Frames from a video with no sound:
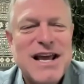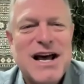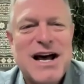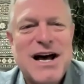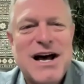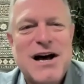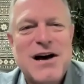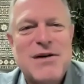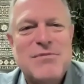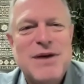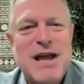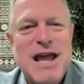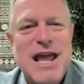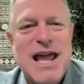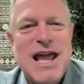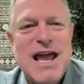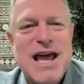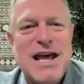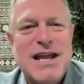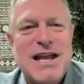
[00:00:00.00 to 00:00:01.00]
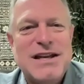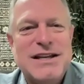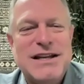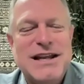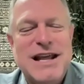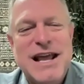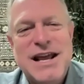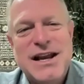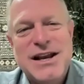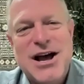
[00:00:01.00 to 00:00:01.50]

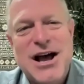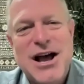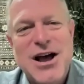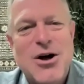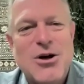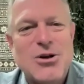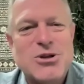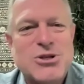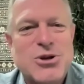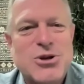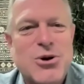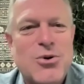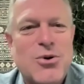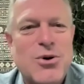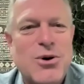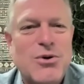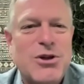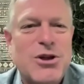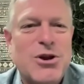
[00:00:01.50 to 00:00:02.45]
And I also,